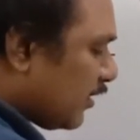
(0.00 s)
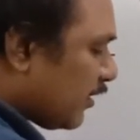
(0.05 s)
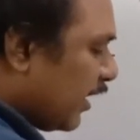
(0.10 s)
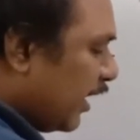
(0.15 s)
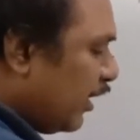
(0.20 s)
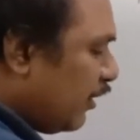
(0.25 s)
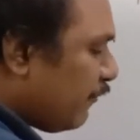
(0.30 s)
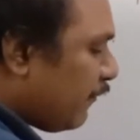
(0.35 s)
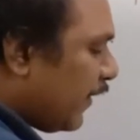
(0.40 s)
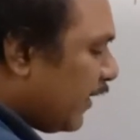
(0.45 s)

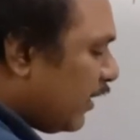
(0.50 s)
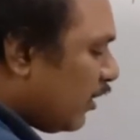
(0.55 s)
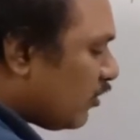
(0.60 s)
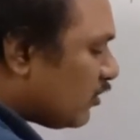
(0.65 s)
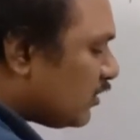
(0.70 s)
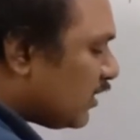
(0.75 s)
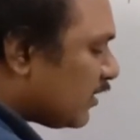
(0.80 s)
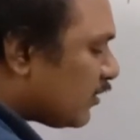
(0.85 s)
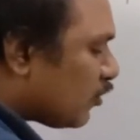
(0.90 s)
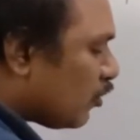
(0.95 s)
try to find
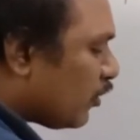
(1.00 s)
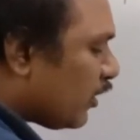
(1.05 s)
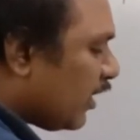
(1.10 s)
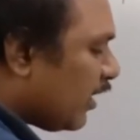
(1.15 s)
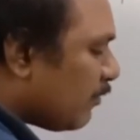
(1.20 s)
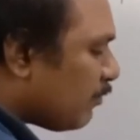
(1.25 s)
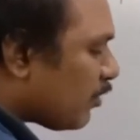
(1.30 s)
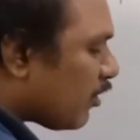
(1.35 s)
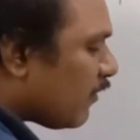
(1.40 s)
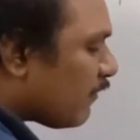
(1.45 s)
out the total
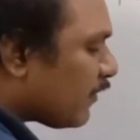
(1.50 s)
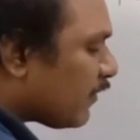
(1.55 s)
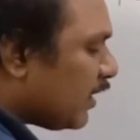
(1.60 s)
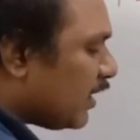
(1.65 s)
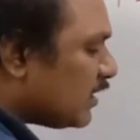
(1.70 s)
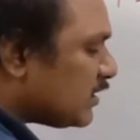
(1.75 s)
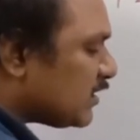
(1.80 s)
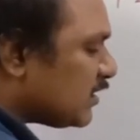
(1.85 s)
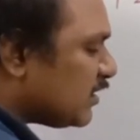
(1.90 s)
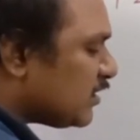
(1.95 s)
number of
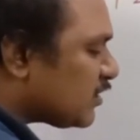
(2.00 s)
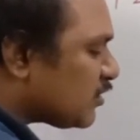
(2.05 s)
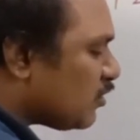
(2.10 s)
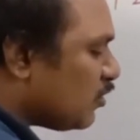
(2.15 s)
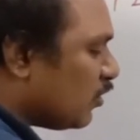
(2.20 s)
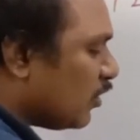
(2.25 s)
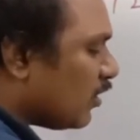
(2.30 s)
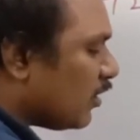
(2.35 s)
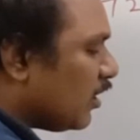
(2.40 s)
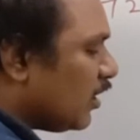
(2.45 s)
girls in the
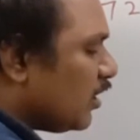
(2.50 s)
school